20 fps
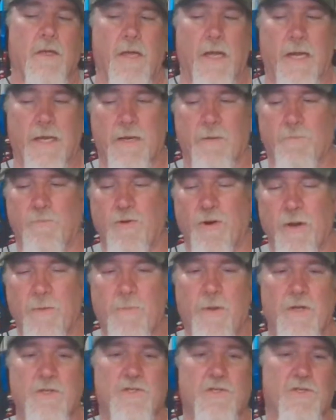I can pretty
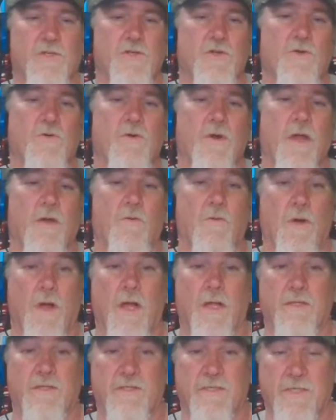much do what I
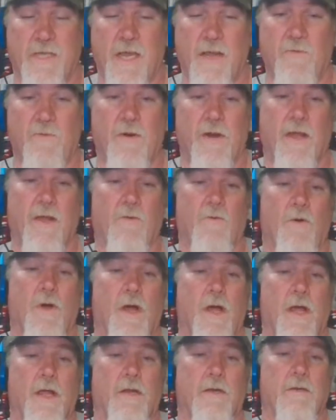want, say what I
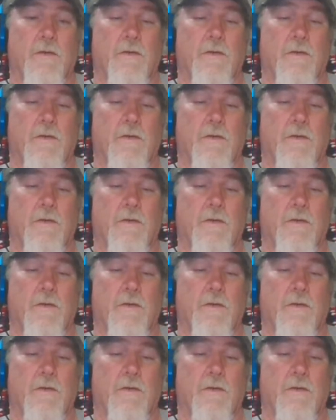want,